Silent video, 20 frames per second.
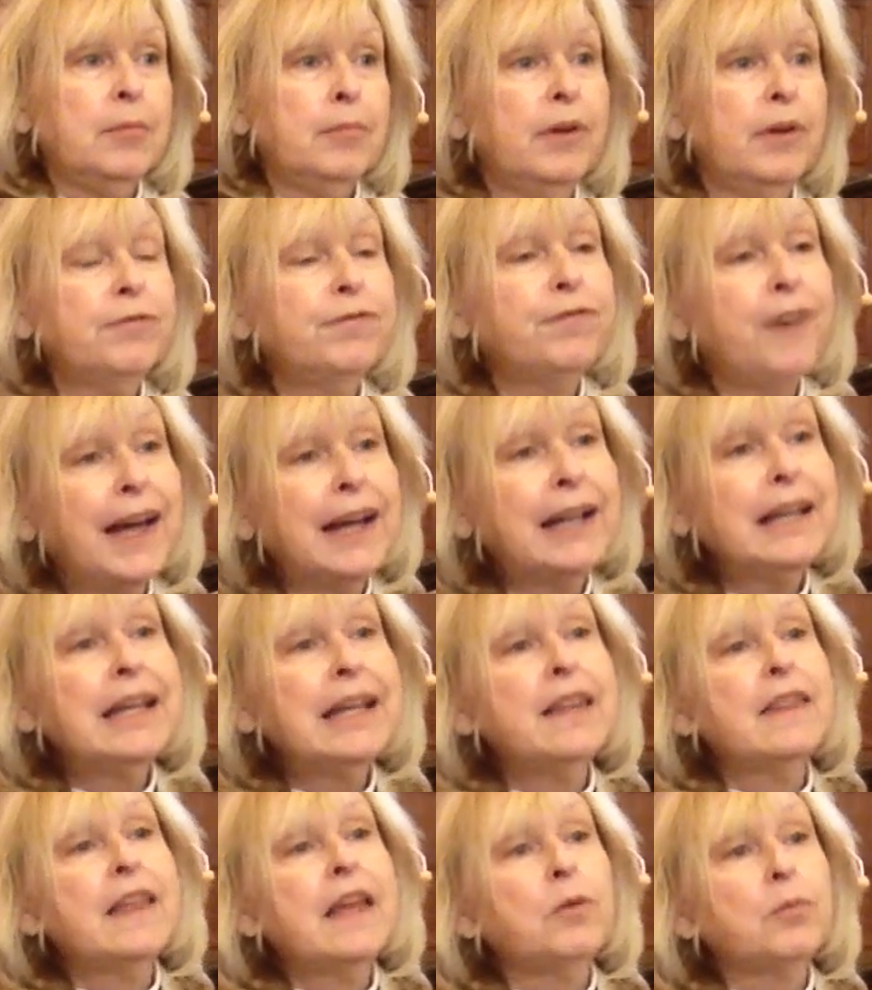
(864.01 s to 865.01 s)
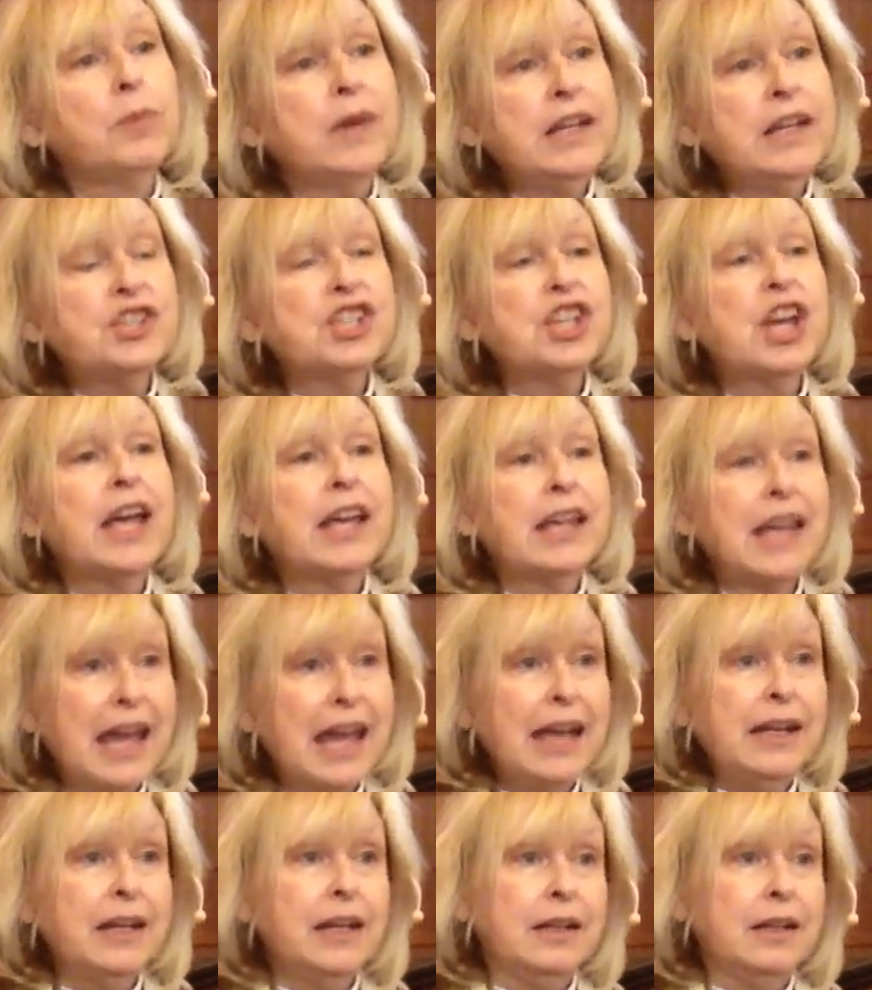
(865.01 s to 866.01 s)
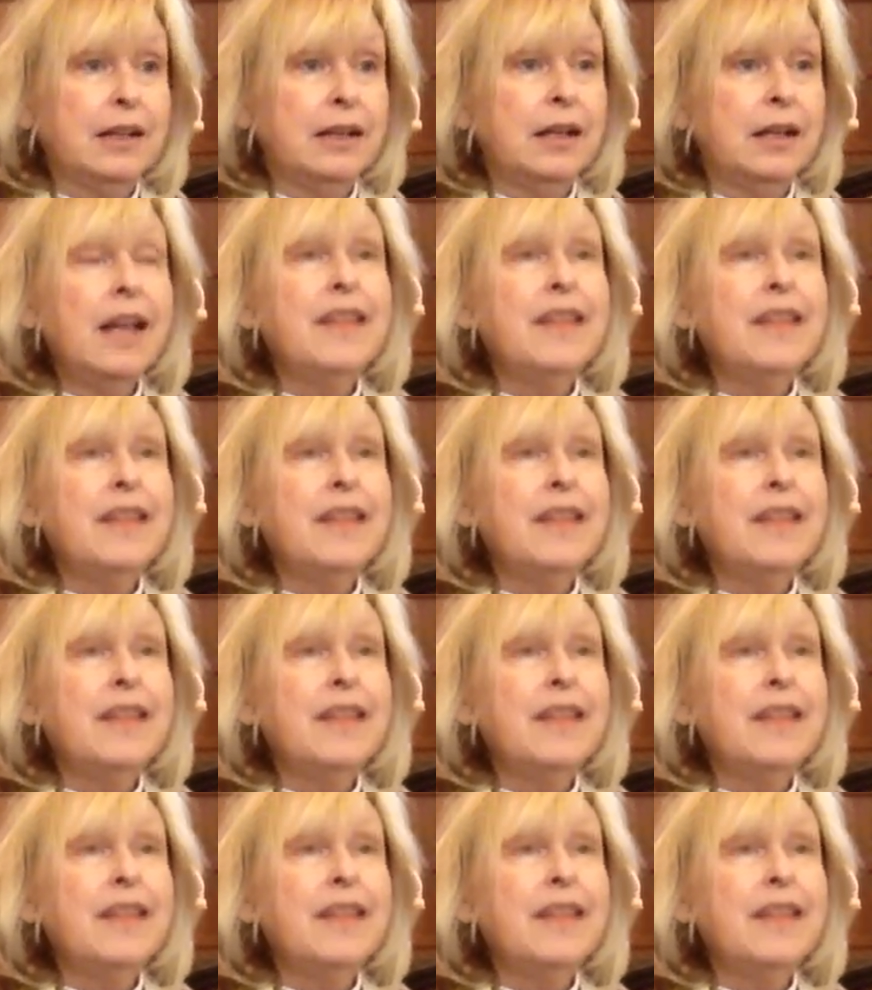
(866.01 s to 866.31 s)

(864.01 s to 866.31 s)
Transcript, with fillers: But finally, they reach Canaan.